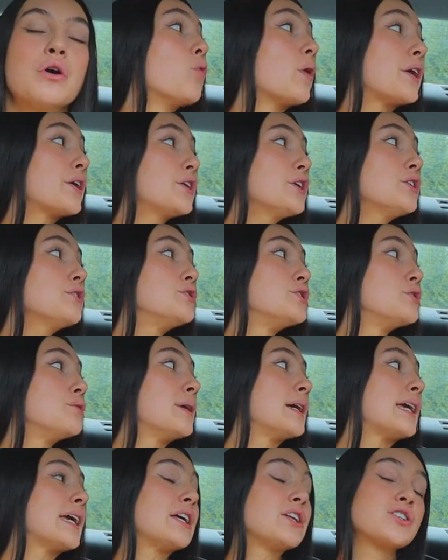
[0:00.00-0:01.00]
What are you
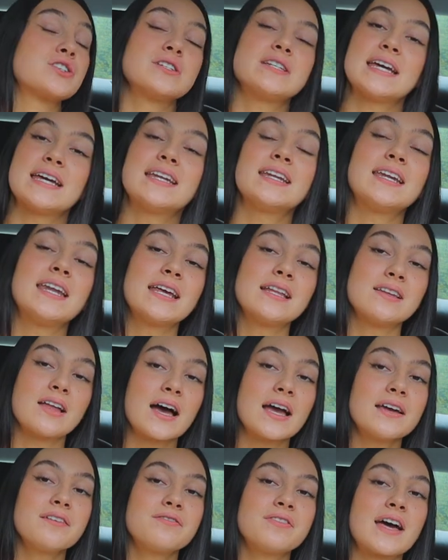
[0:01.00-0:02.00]
doing in your day-to-day
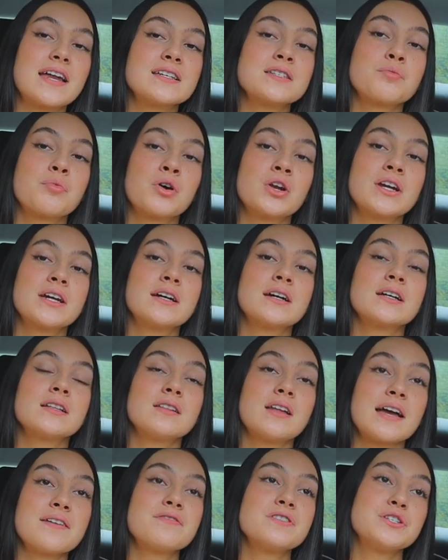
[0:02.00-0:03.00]
-day life that is putting
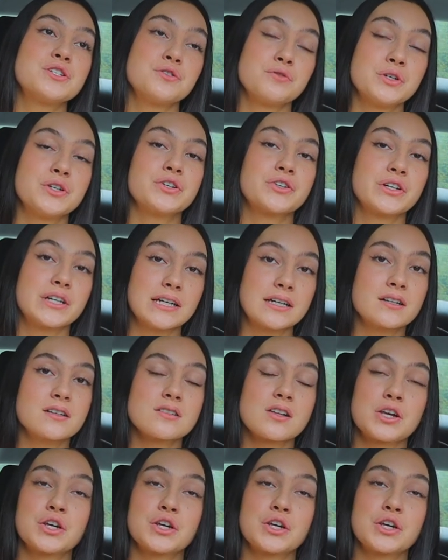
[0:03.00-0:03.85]
life into your years?